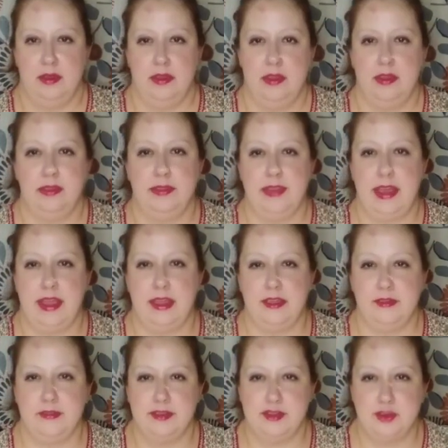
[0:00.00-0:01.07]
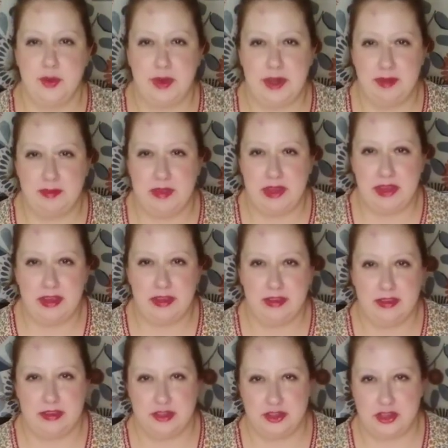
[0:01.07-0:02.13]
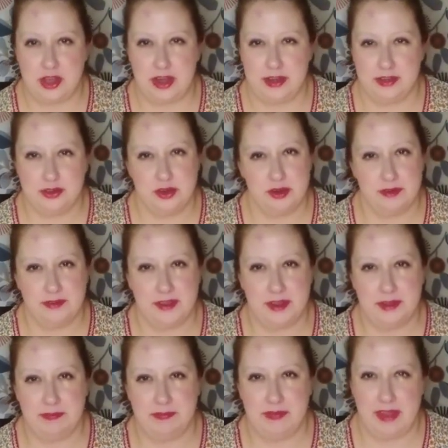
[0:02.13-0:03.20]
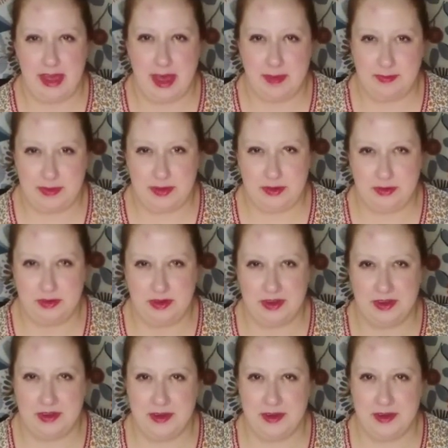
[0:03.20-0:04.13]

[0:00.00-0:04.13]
Thank you for joining me with Shana Tova. Happy New Year.